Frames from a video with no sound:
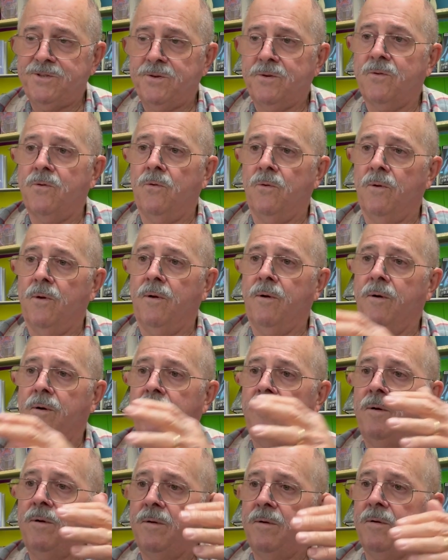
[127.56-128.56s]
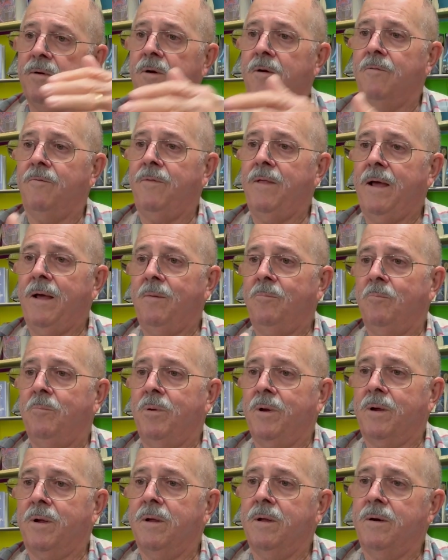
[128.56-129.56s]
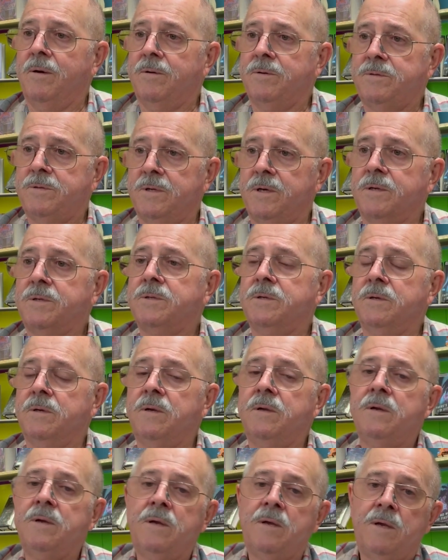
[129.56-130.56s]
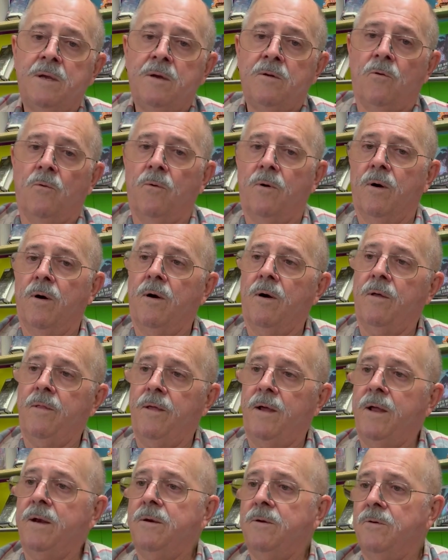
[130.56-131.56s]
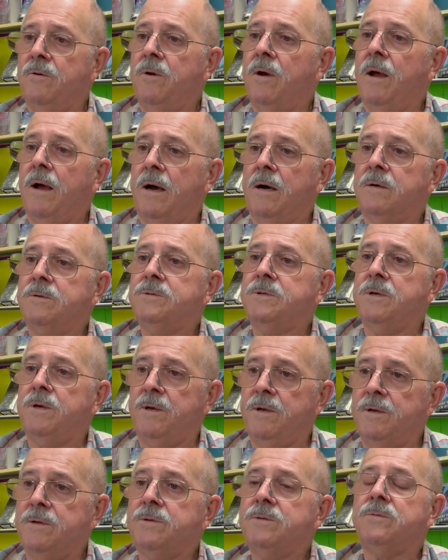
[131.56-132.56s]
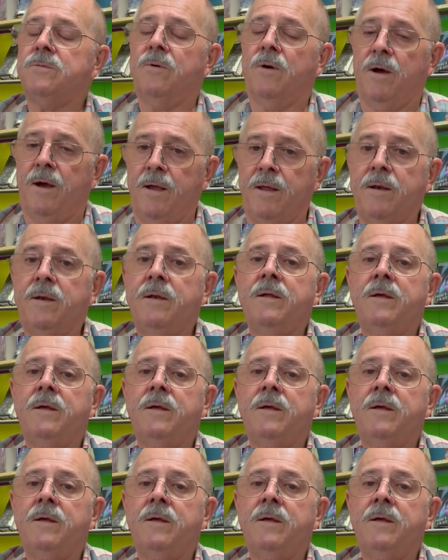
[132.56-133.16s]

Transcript: corner of that big intersection where all that new housing is. Right.